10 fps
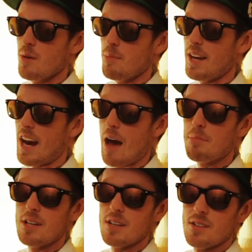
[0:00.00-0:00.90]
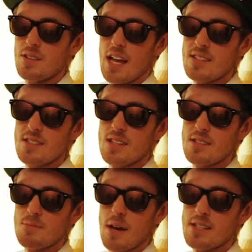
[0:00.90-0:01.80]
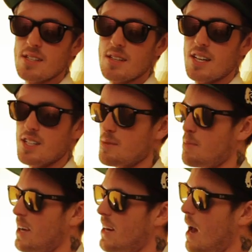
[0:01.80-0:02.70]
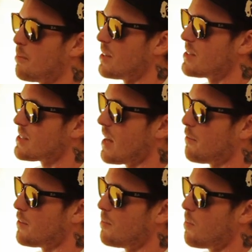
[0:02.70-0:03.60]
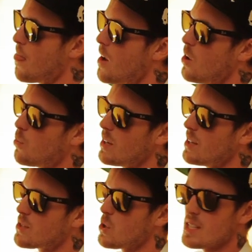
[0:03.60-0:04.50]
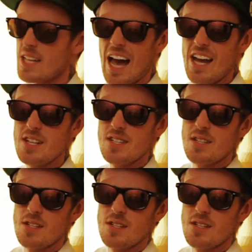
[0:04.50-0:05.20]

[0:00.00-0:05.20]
being happy, and that's basically it, just being happy and stuff. And it took us ages